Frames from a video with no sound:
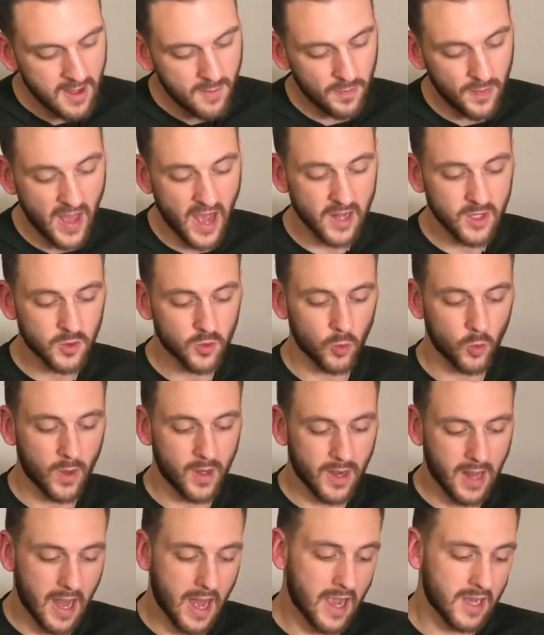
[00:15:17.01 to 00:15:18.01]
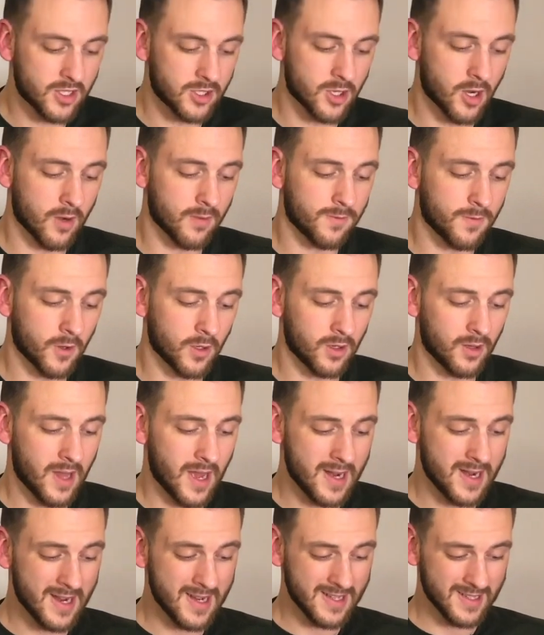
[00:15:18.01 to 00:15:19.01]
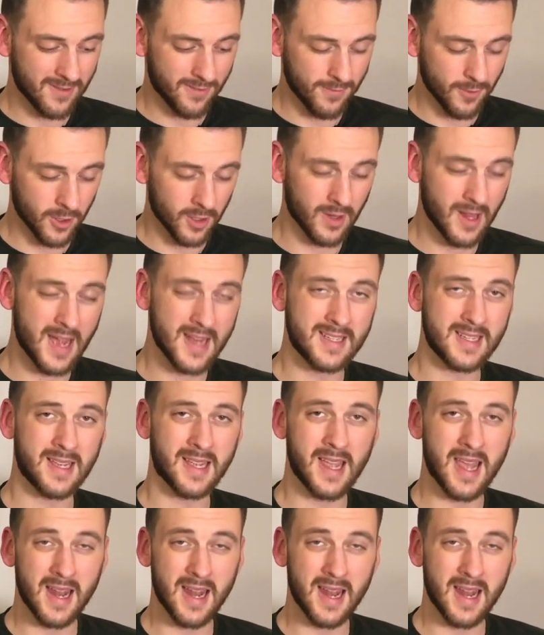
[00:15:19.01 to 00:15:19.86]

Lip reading: That's when I start fertilizing,